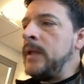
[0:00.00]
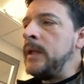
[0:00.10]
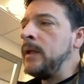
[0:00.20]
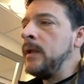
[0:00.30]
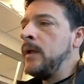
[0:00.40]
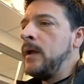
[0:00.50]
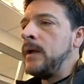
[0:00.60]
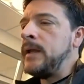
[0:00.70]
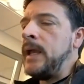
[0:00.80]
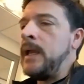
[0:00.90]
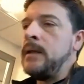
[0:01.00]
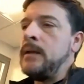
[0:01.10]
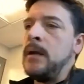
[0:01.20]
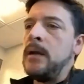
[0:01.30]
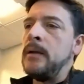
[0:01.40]
me. Again,
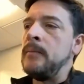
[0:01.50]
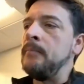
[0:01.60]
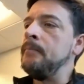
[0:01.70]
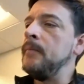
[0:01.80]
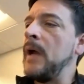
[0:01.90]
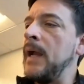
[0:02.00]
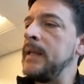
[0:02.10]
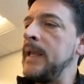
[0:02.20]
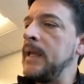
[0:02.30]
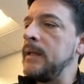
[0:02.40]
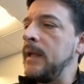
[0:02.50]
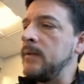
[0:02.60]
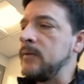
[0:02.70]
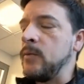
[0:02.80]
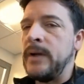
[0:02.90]
I can't
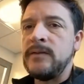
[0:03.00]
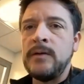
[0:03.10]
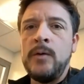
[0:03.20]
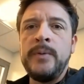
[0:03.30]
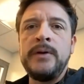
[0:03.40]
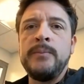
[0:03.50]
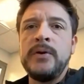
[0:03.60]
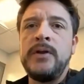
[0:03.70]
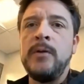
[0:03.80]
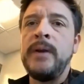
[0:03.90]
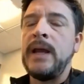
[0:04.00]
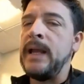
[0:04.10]
answer when it's an open procurement.